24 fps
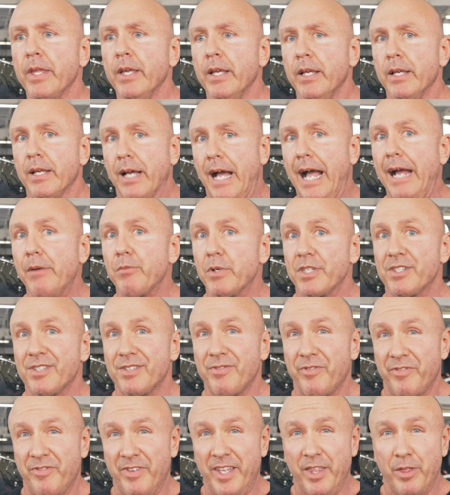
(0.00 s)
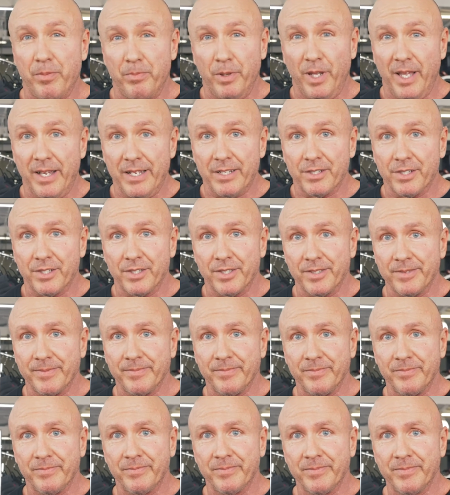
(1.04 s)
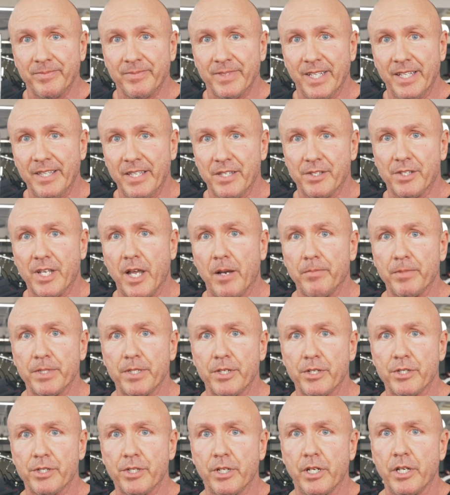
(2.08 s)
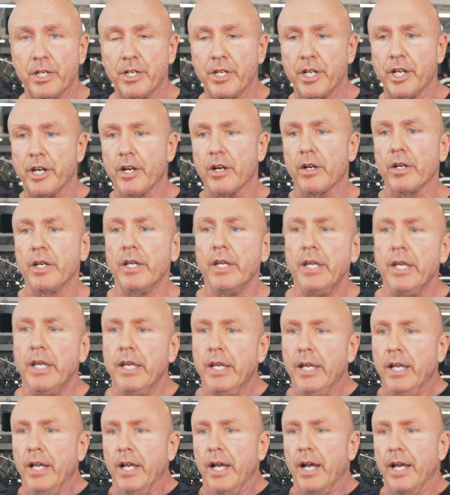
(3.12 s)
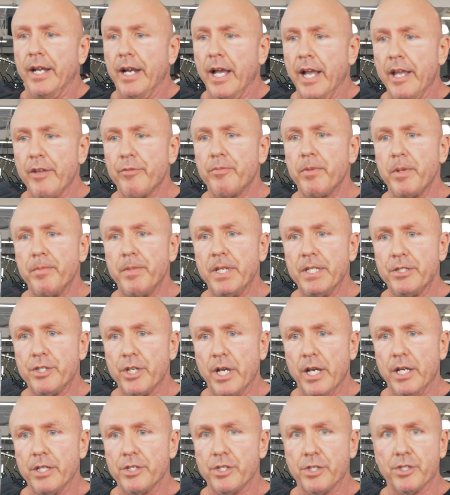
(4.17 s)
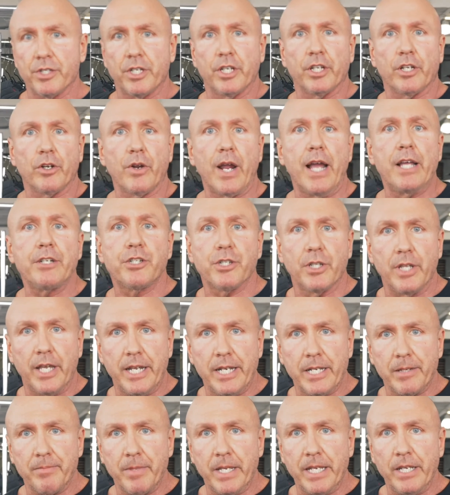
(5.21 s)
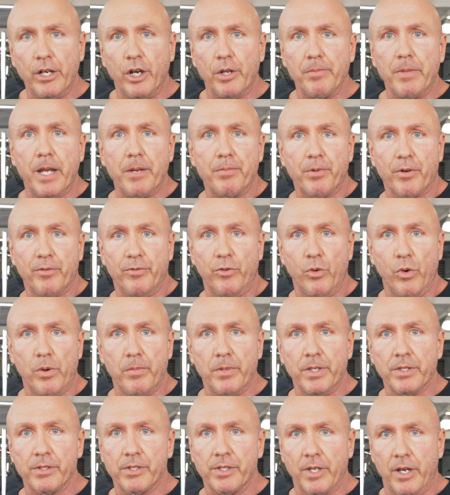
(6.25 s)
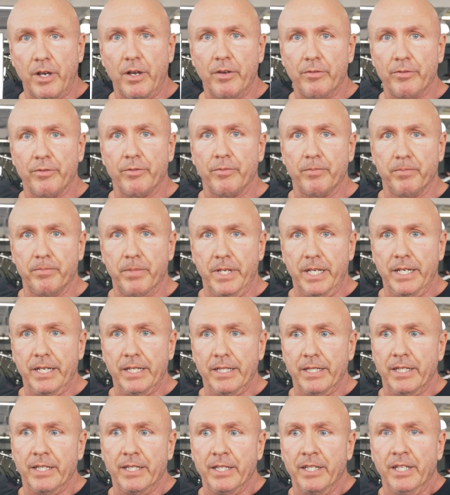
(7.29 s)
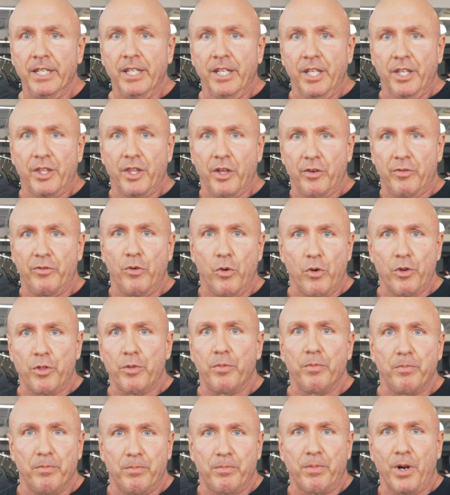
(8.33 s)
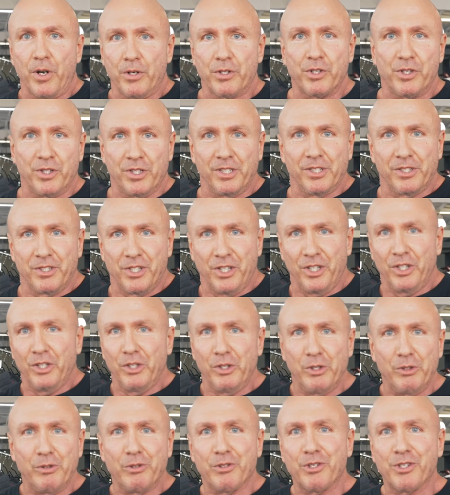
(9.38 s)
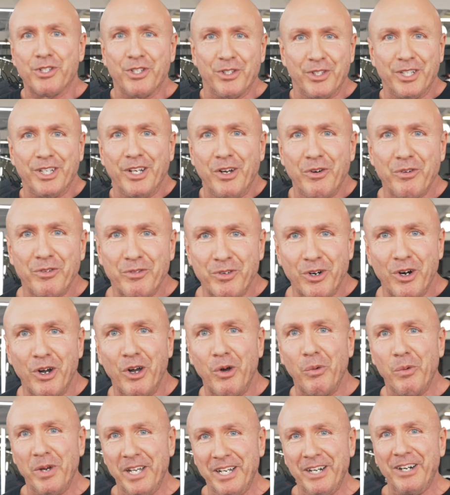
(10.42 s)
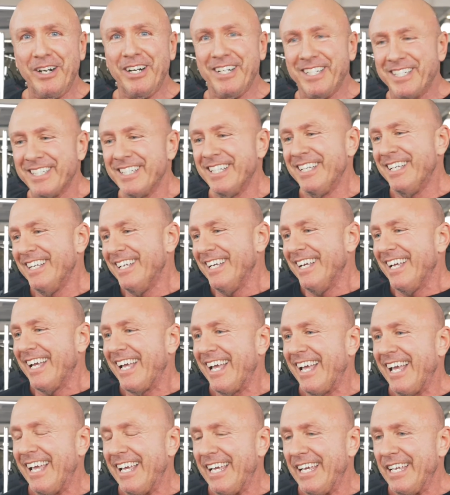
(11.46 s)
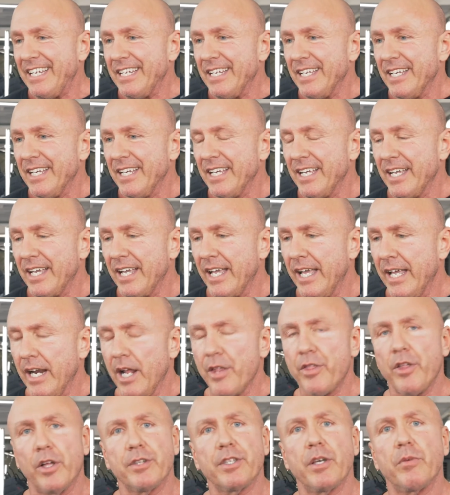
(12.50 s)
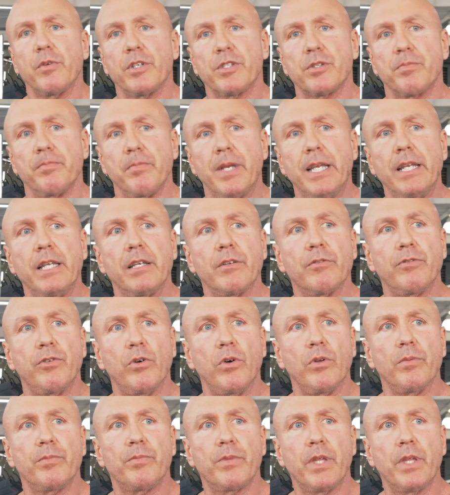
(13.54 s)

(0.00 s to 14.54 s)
I was fifth place in this competition, and here an IFBB judge is congratulating me on my performance of being the fourth person to lose to the overall winner. And I thought that was meaningful,